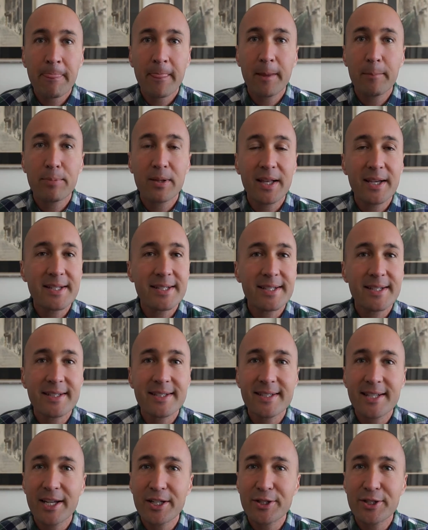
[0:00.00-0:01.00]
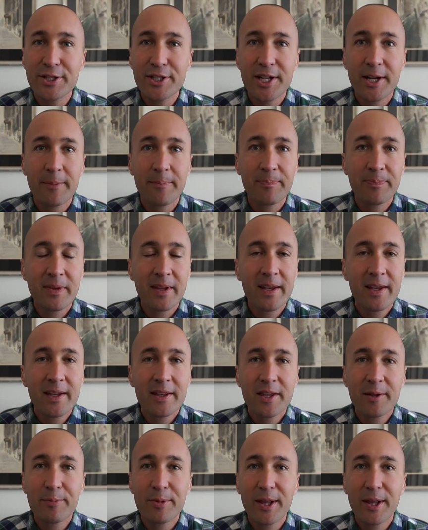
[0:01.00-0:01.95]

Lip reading: the place of sonship, the